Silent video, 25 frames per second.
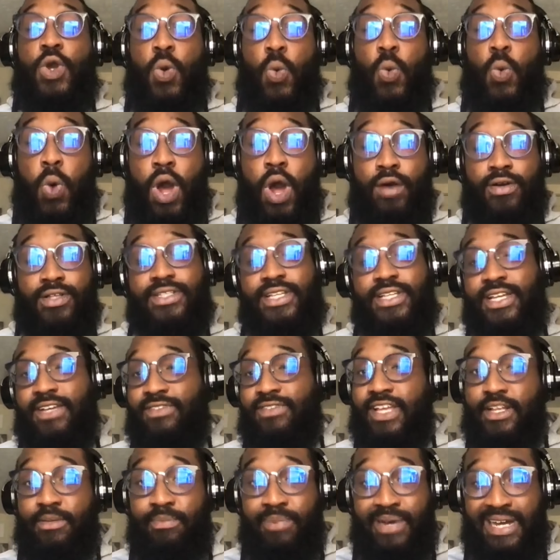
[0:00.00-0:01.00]
qualitative
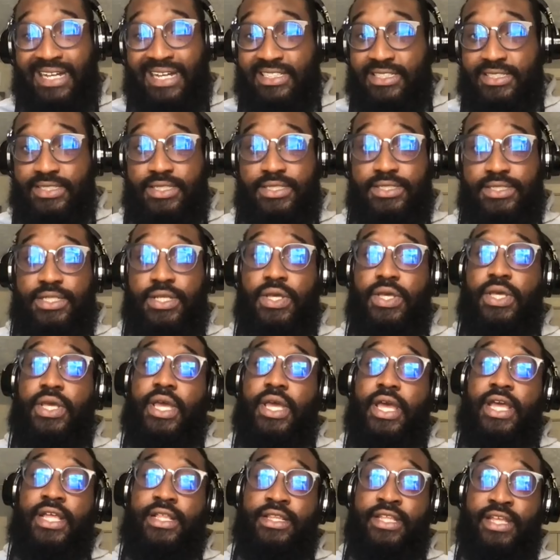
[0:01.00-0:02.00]
data practices.
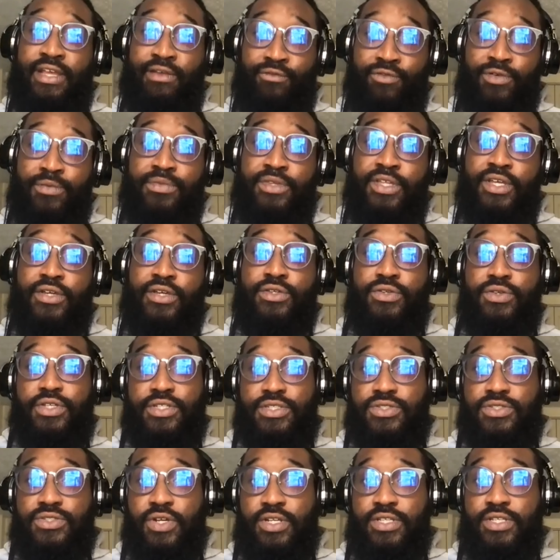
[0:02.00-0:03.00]
And then from there, you can
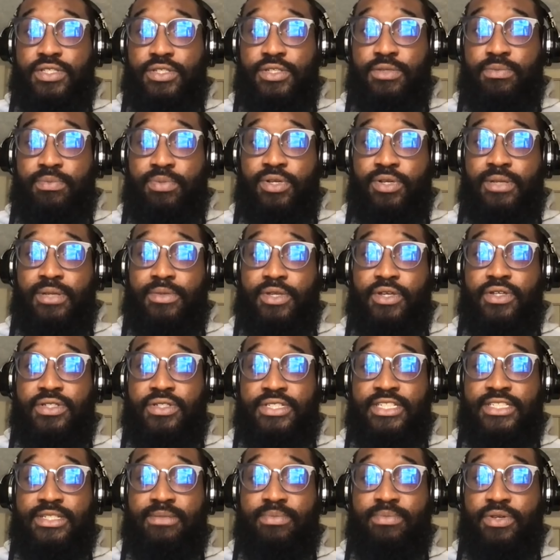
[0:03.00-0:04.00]
start to build the
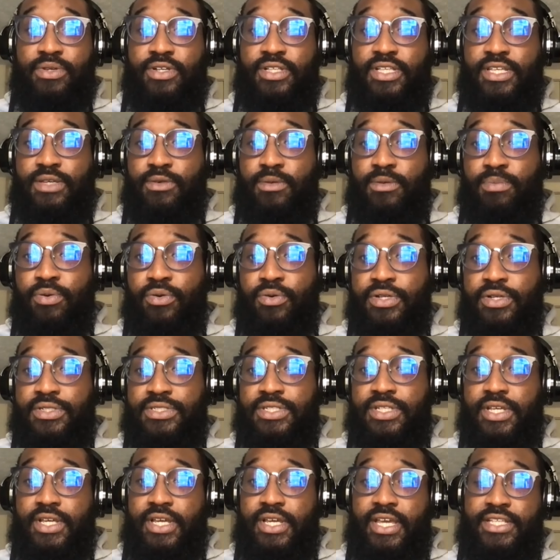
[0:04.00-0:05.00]
accessibility reports
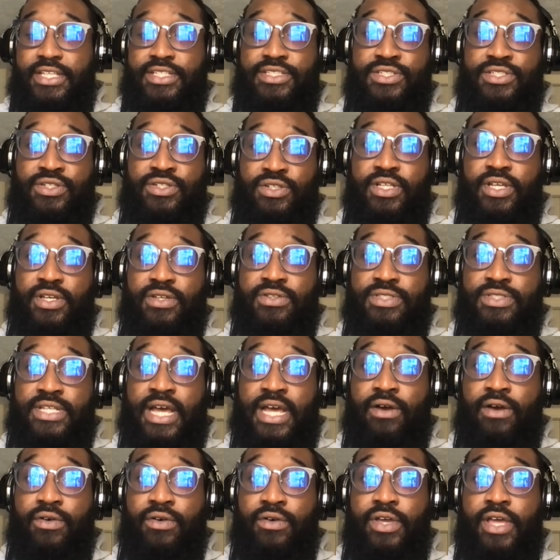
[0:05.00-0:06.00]
and still those
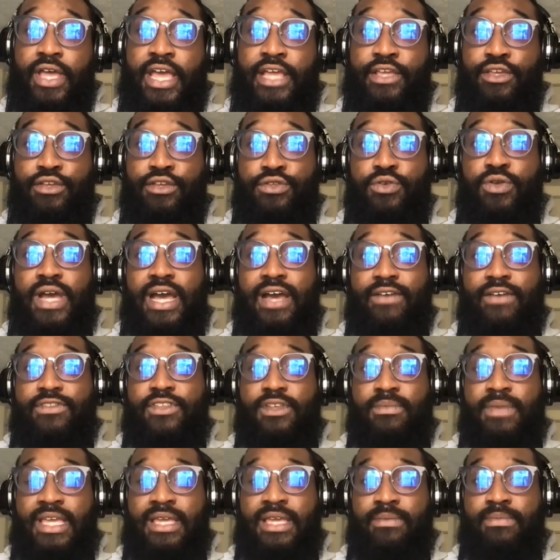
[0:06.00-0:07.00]
out. And you do have to
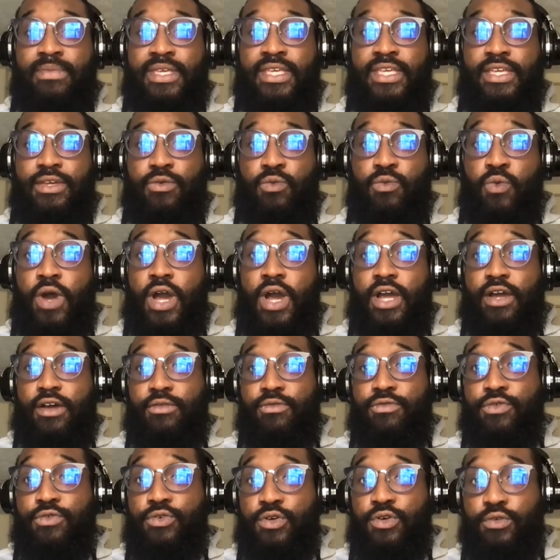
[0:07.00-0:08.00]
maybe walk them
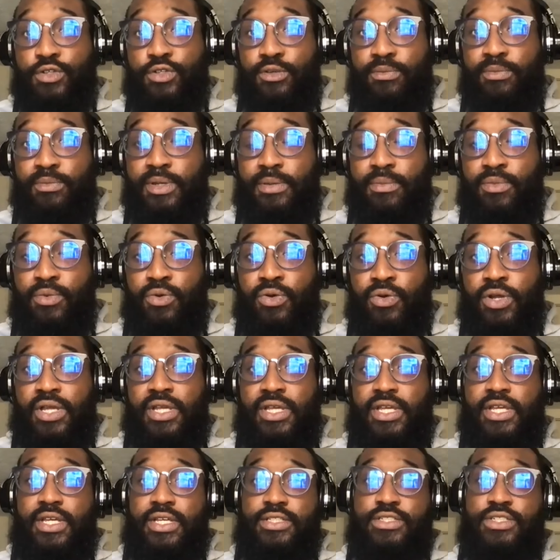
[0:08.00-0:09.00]
through a little bit more.
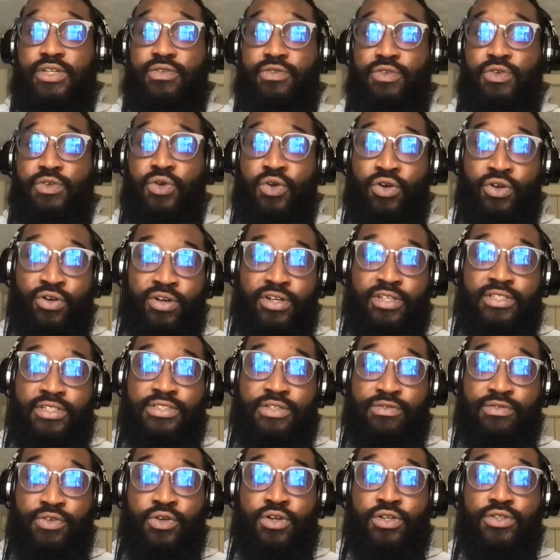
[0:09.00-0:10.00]
So if you are
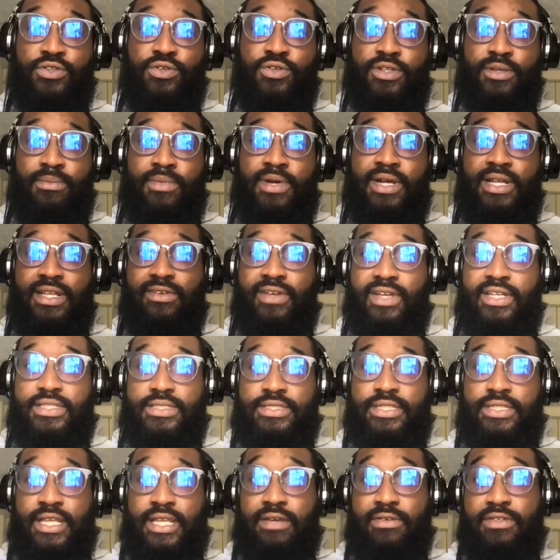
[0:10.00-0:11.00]
doing a moderated
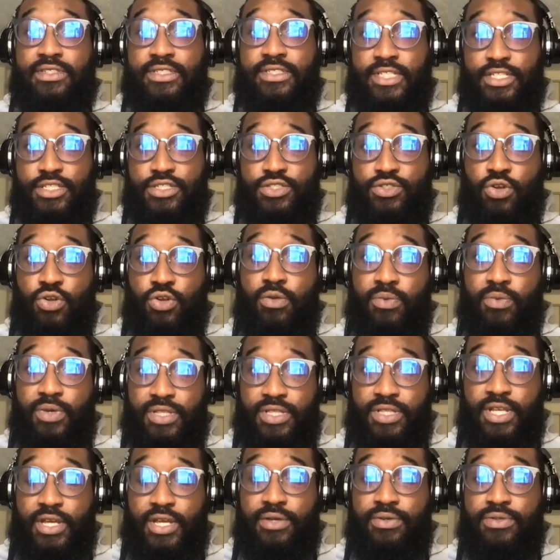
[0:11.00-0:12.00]
study, I would say start with
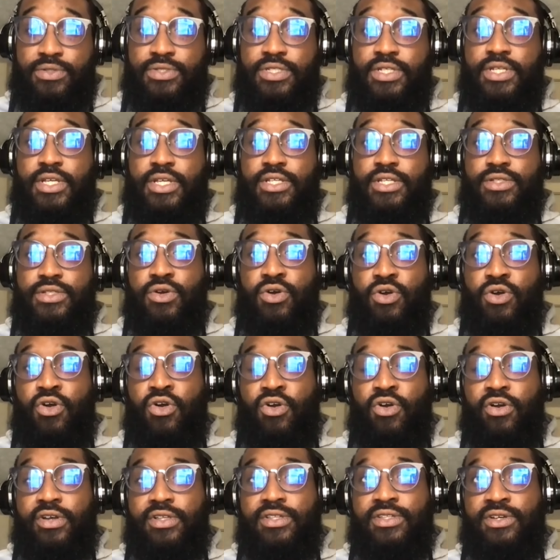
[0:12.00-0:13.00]
those. There are
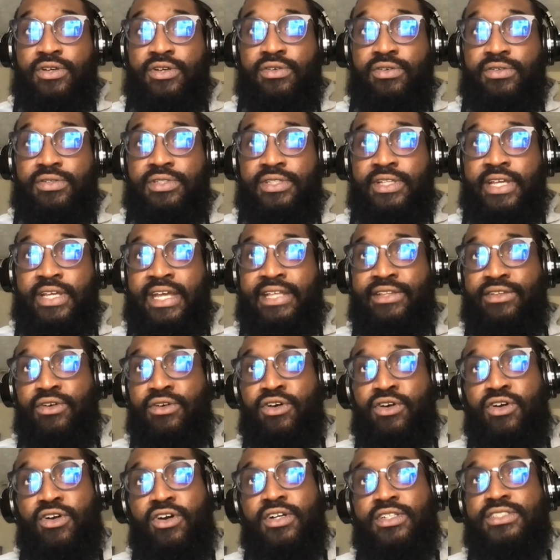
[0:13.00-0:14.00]

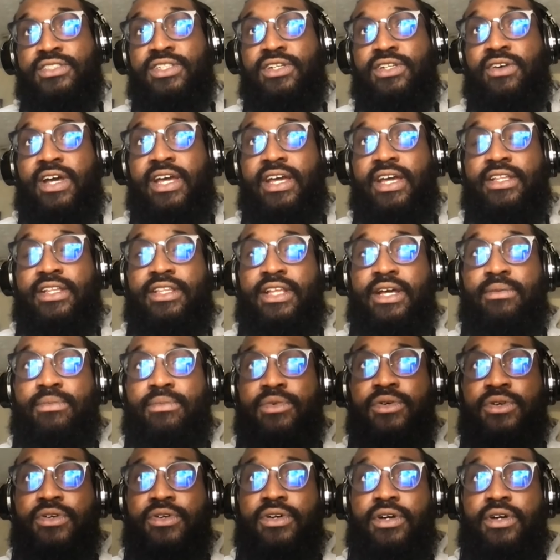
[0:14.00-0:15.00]
also like a number
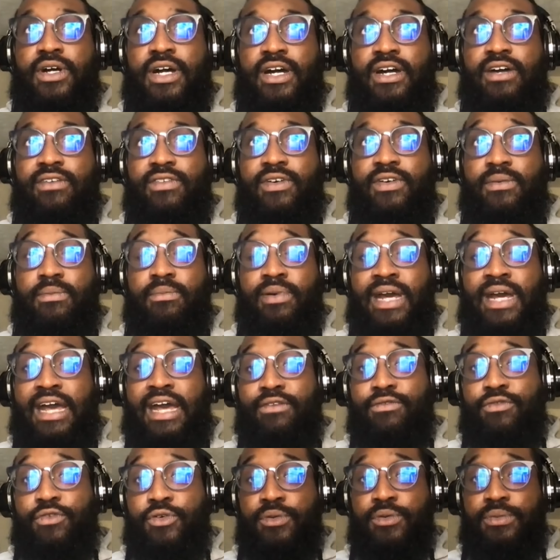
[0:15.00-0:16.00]
of
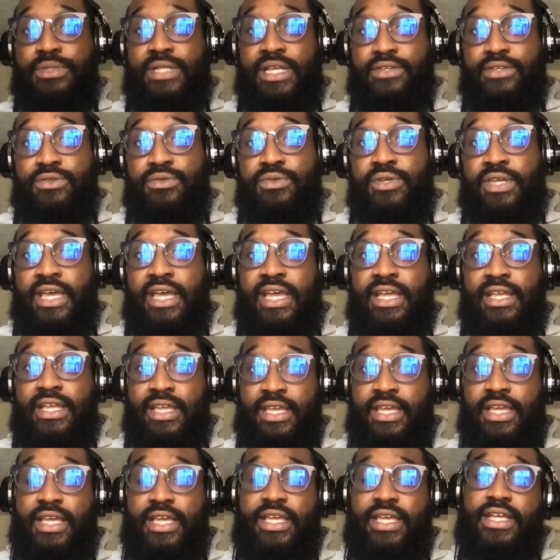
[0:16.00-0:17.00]
platforms that you can
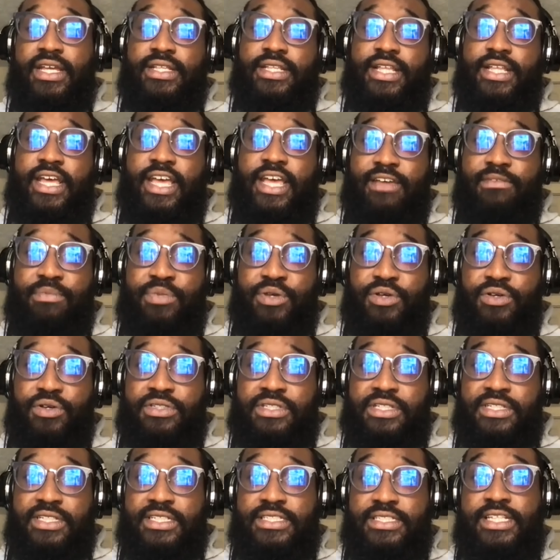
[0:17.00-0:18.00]
get that have
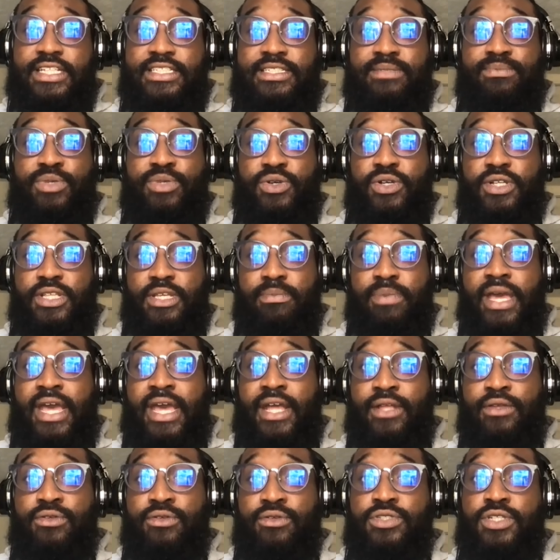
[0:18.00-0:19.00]
built-in accessibility
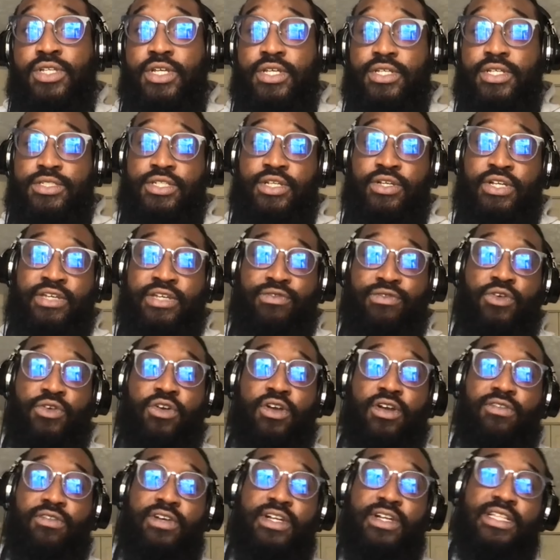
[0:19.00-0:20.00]
panels. So if you
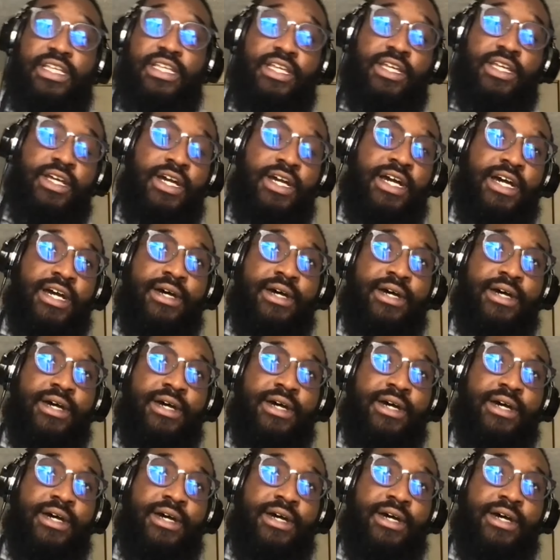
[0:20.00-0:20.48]
are running